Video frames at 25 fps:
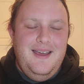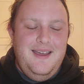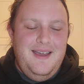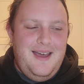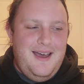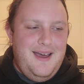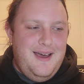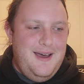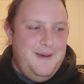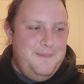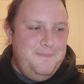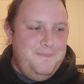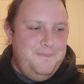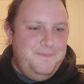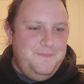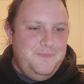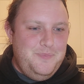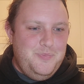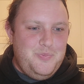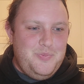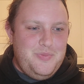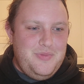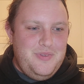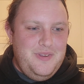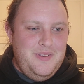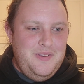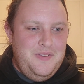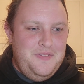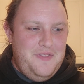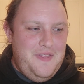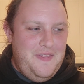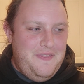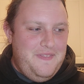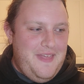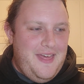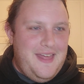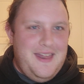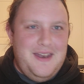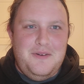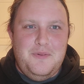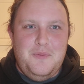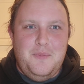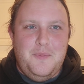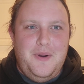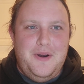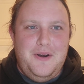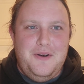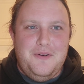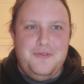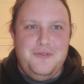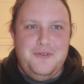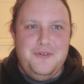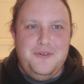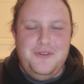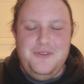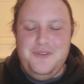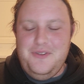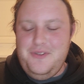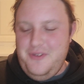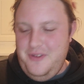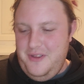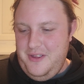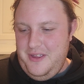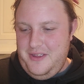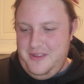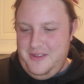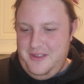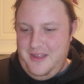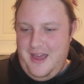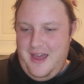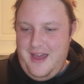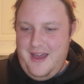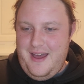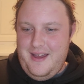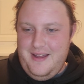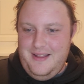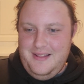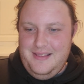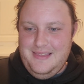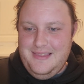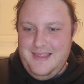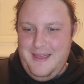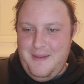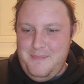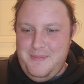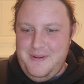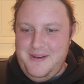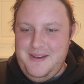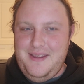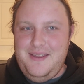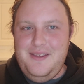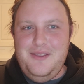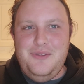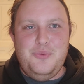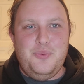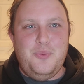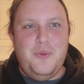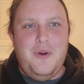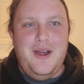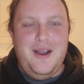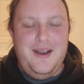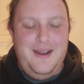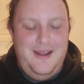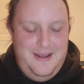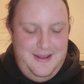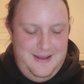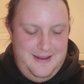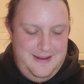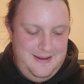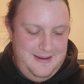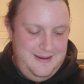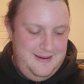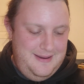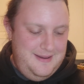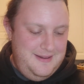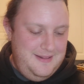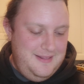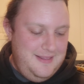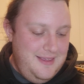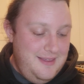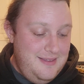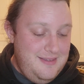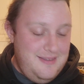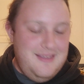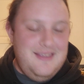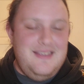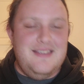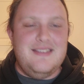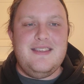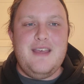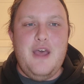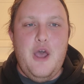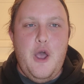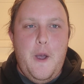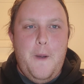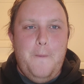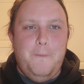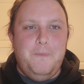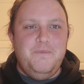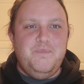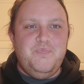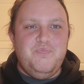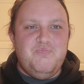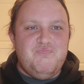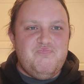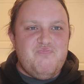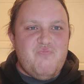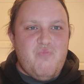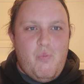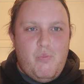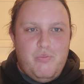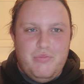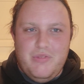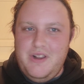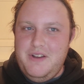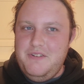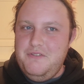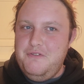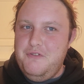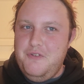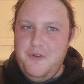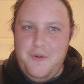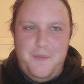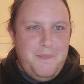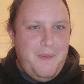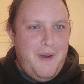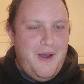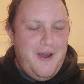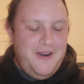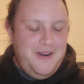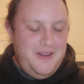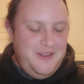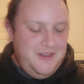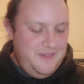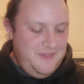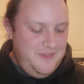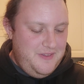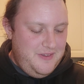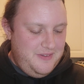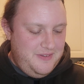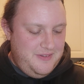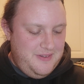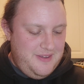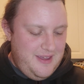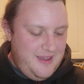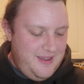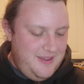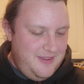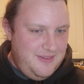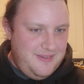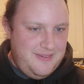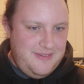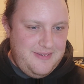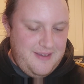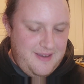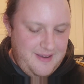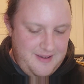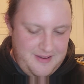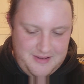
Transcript: than that wonderful Lebanese wine. This is full body. This has,